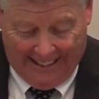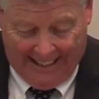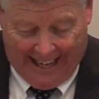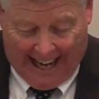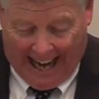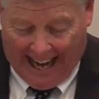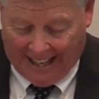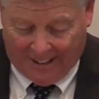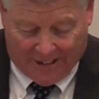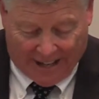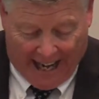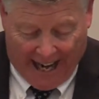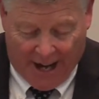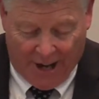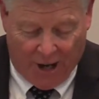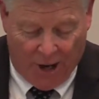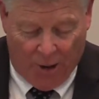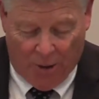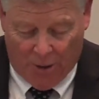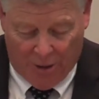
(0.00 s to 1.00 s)
I tell
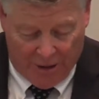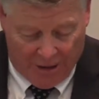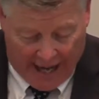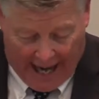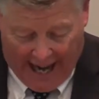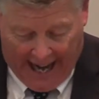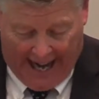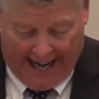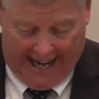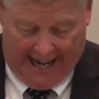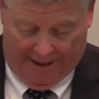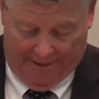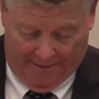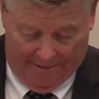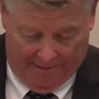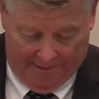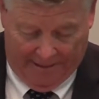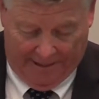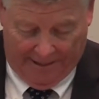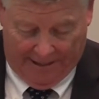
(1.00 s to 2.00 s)
you, nay.
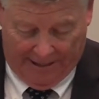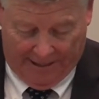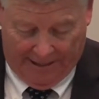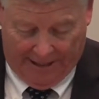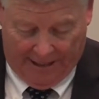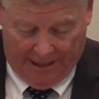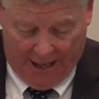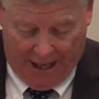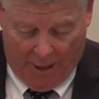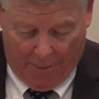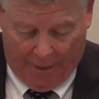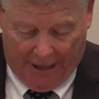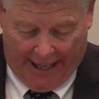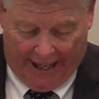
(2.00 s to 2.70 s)
But